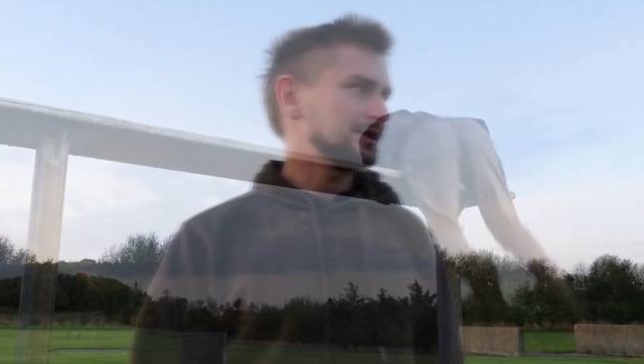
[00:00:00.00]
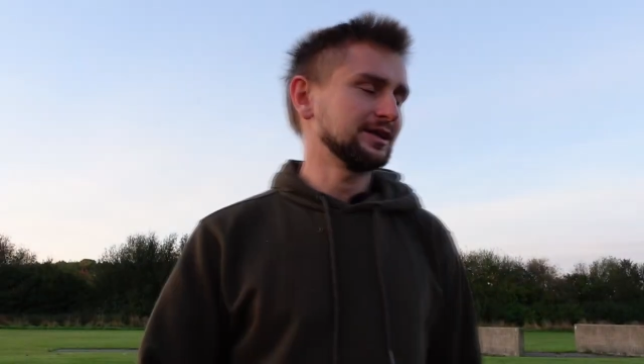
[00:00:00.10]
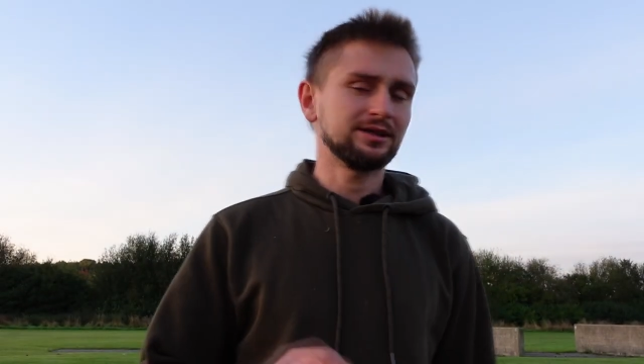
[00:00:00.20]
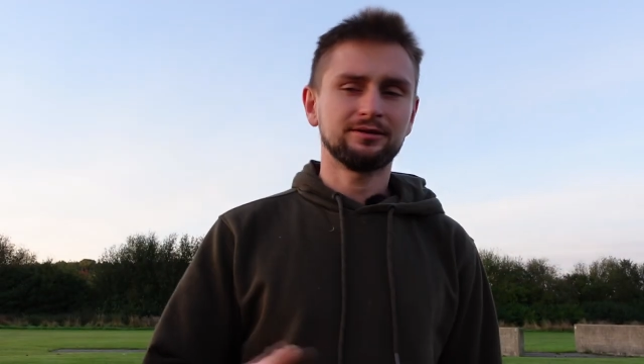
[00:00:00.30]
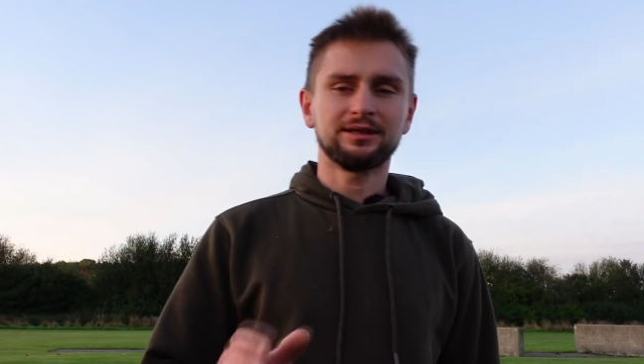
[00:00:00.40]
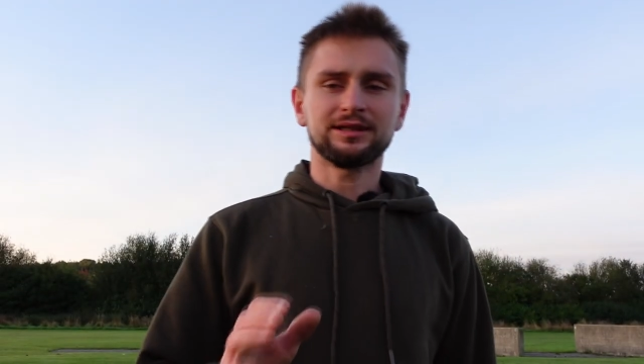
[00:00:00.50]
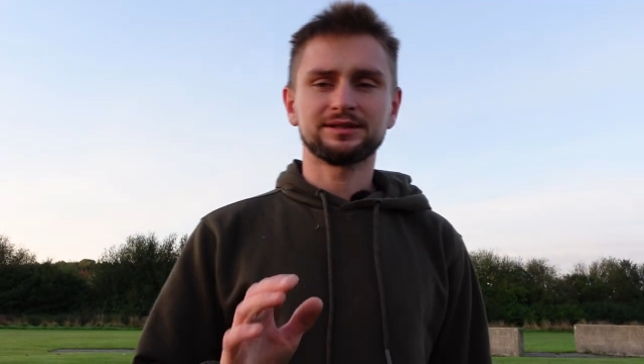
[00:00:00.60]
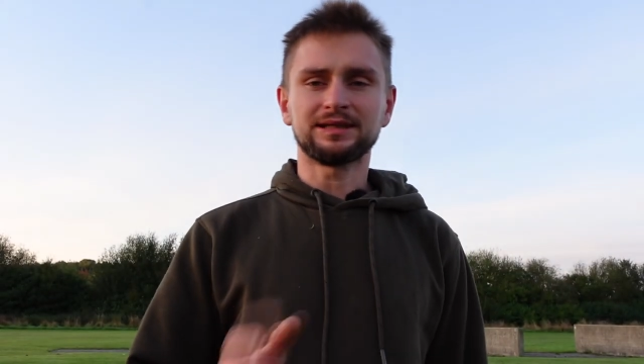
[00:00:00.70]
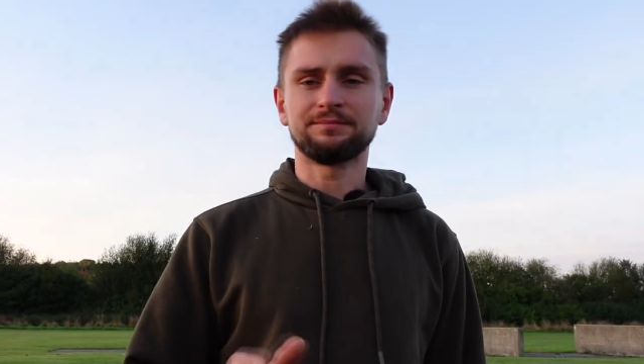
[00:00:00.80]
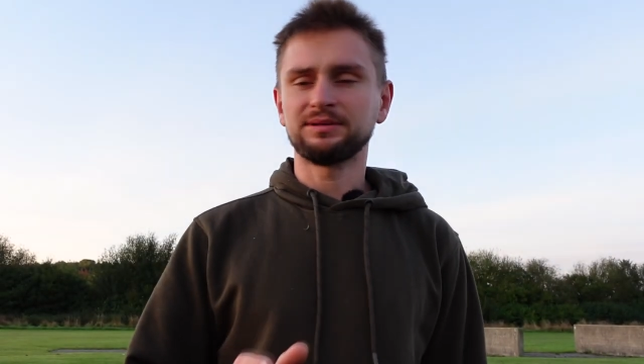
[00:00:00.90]
I know that
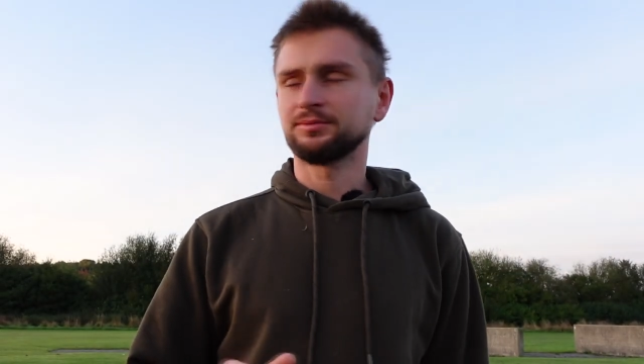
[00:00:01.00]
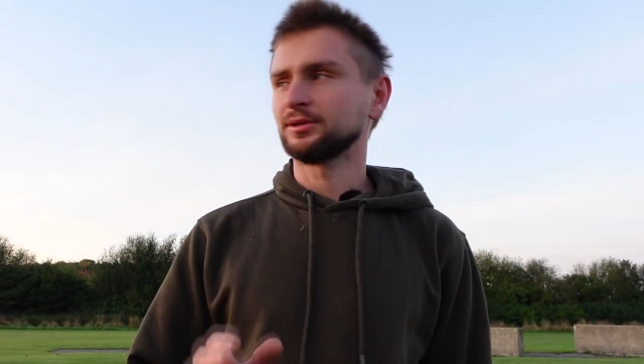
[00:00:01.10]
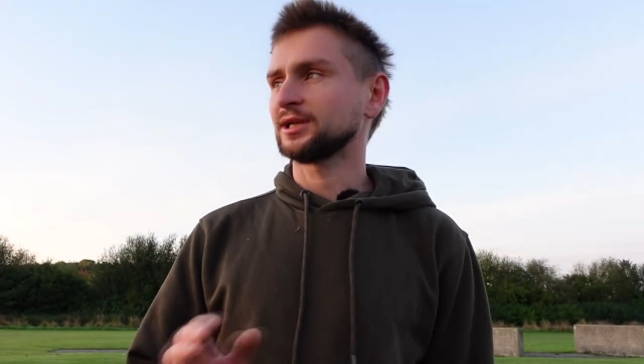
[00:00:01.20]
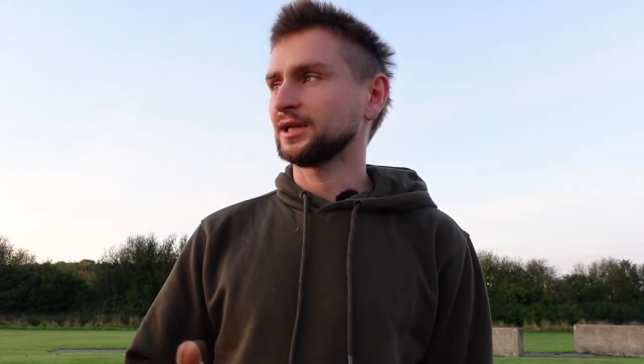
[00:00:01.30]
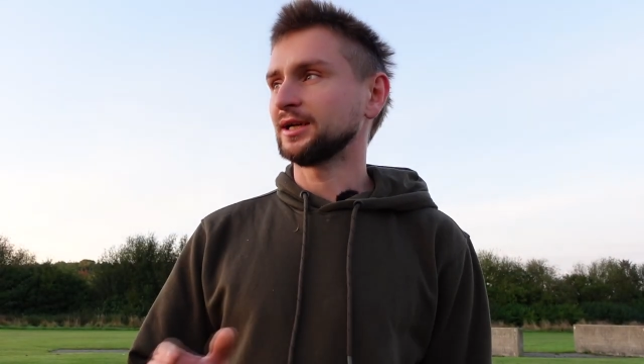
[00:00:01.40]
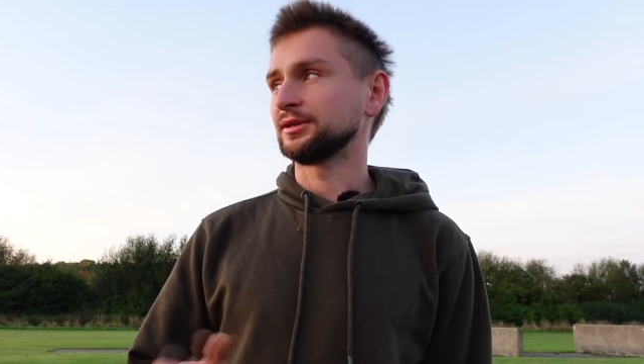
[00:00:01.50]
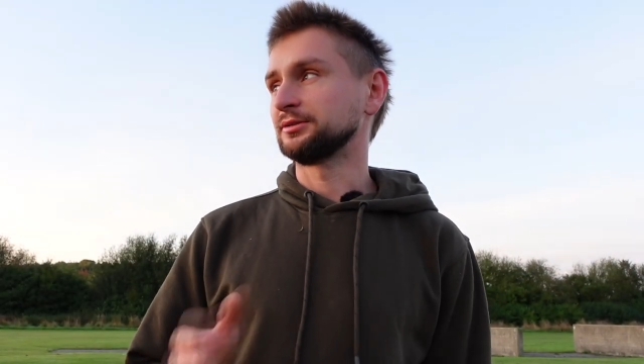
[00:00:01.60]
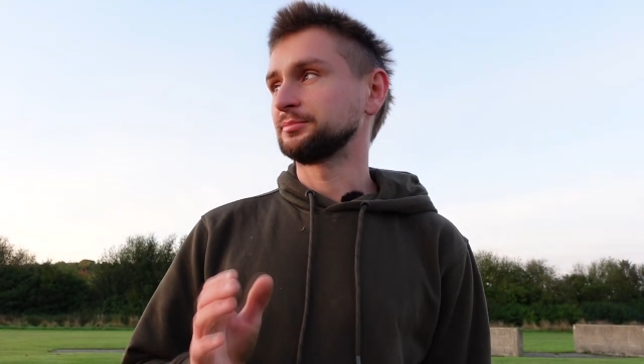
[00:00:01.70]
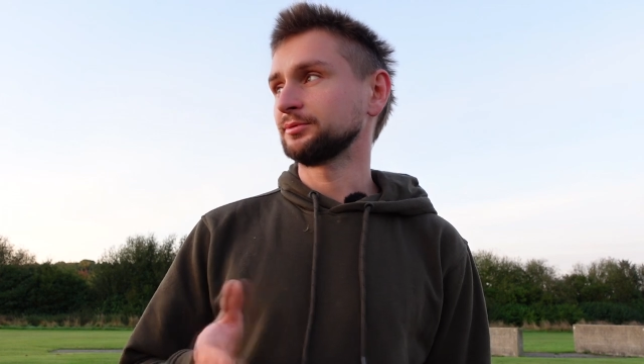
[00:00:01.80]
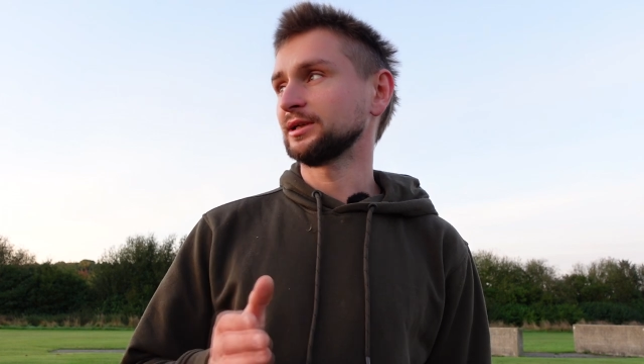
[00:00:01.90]
some people cannot
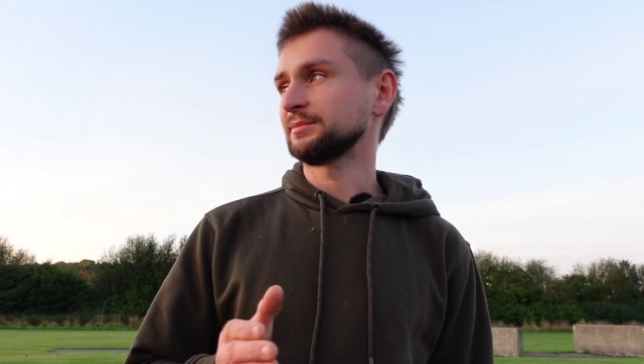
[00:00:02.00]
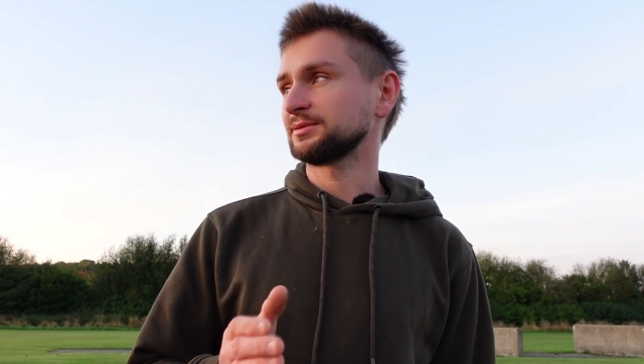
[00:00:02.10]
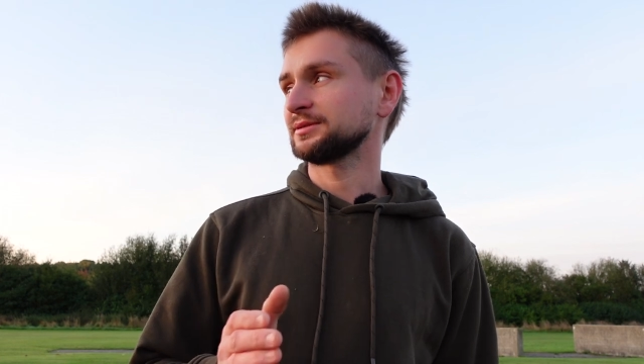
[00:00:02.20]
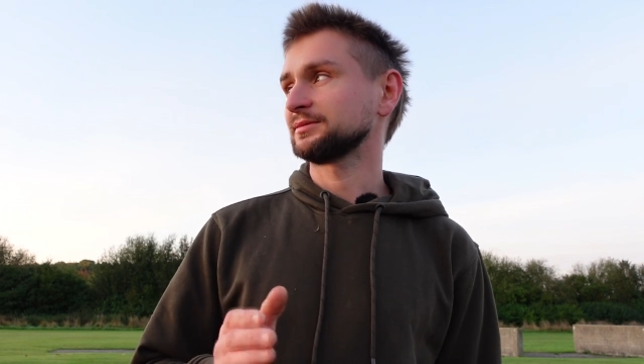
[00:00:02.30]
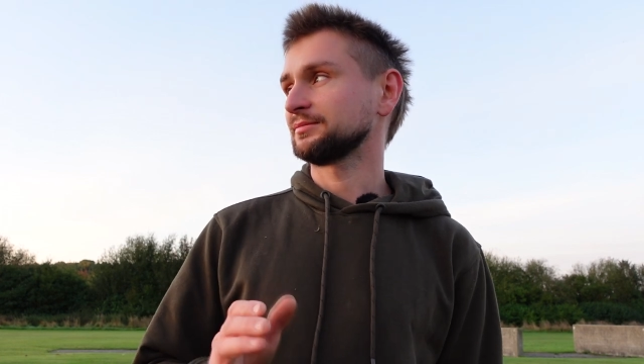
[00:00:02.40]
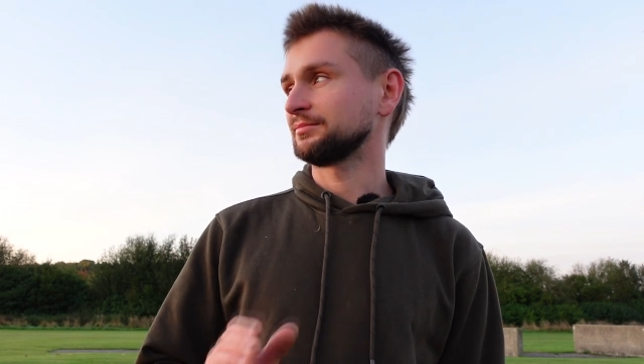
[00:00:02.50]
do pull-ups,